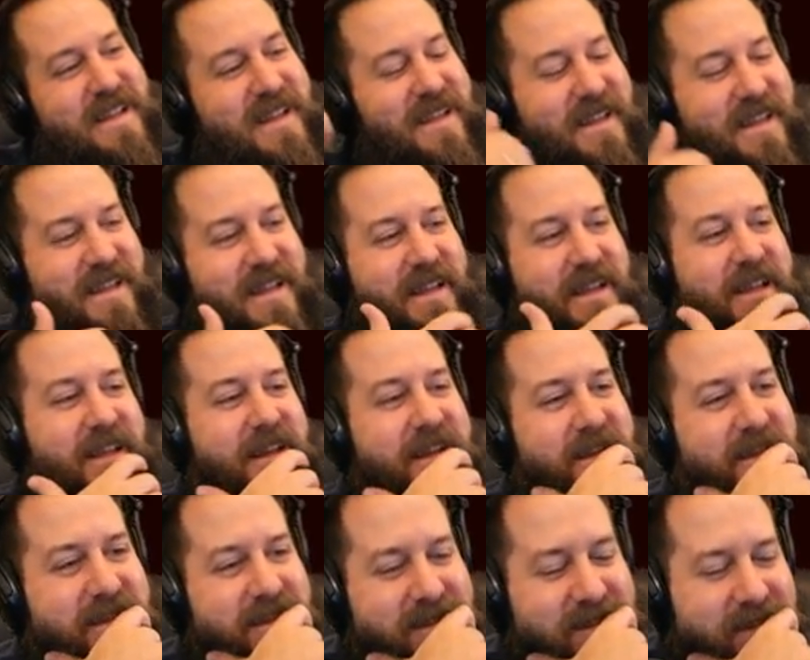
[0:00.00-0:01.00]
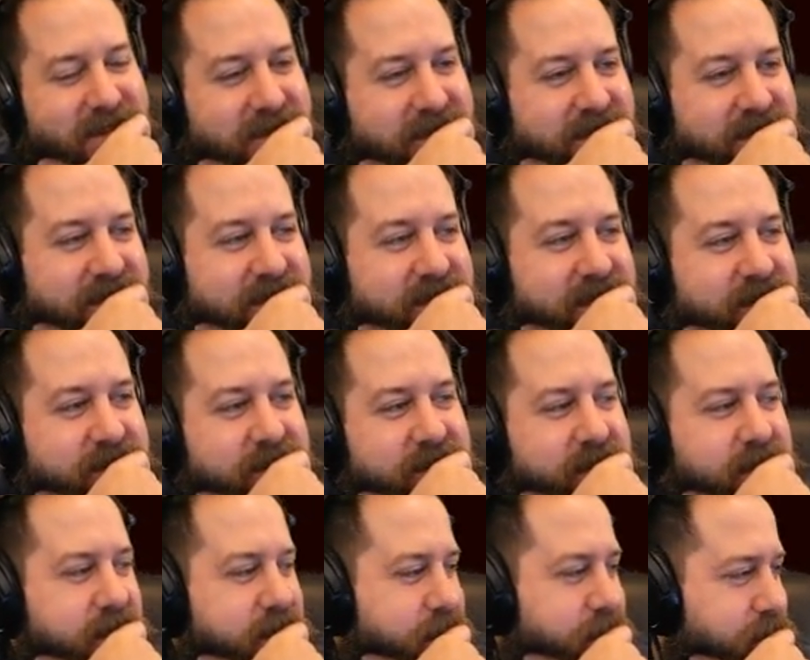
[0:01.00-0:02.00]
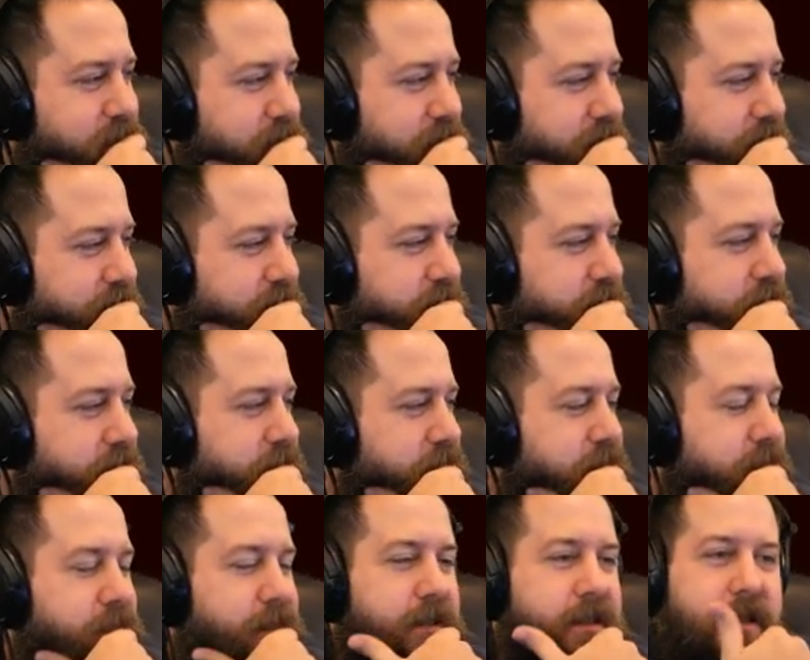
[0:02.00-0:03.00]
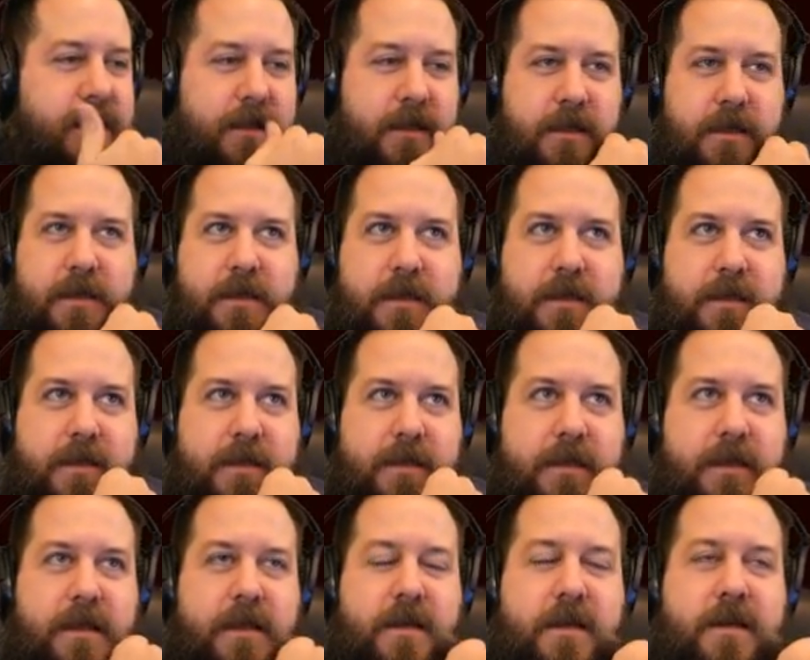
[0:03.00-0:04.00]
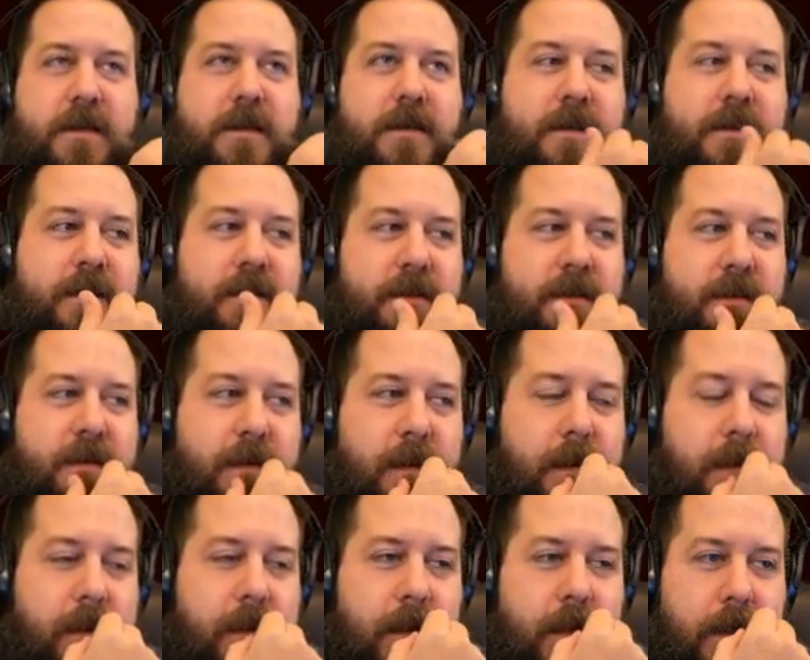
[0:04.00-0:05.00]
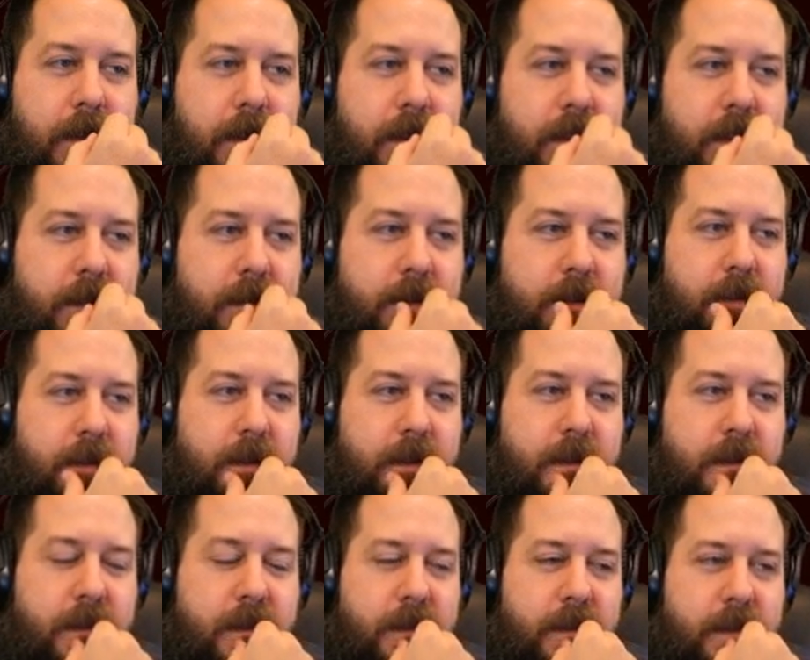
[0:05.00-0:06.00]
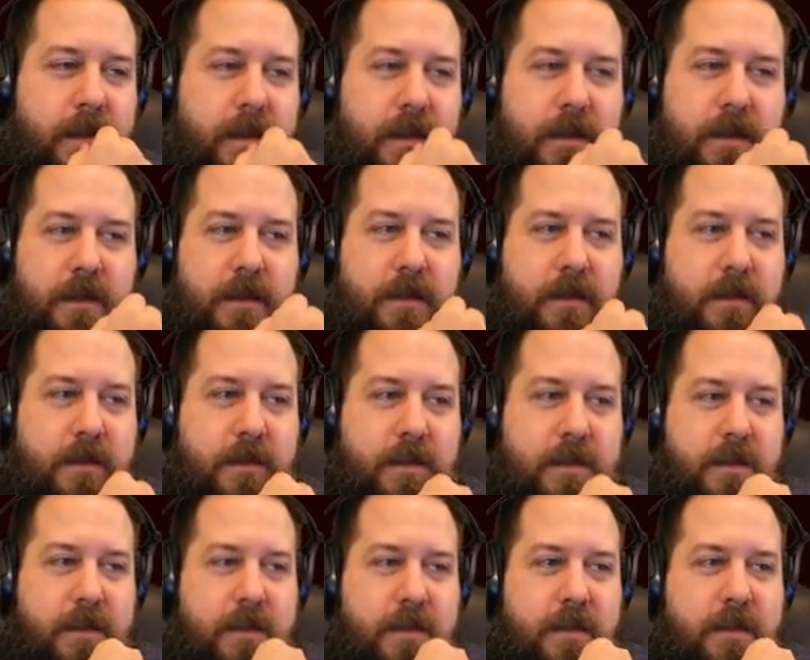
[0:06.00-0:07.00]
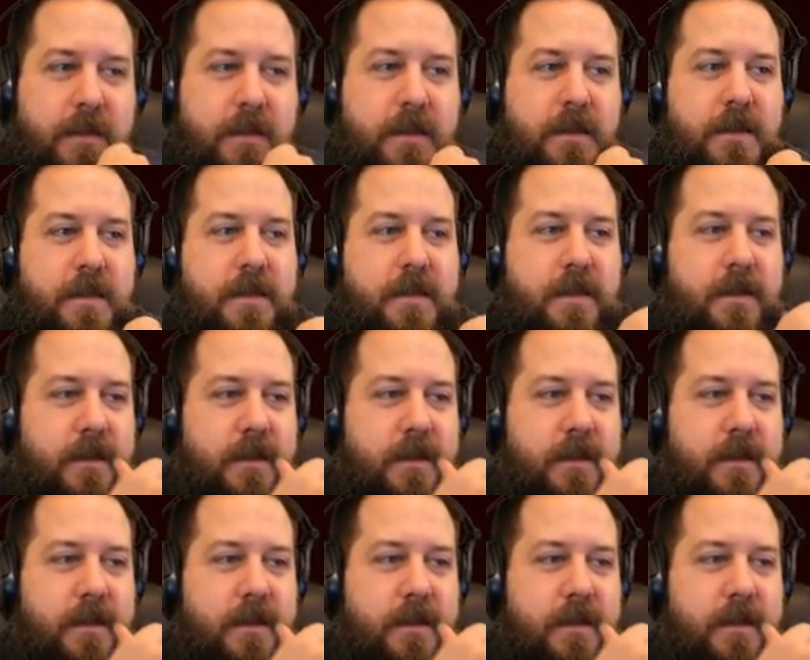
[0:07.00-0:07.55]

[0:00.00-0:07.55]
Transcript: [no speech]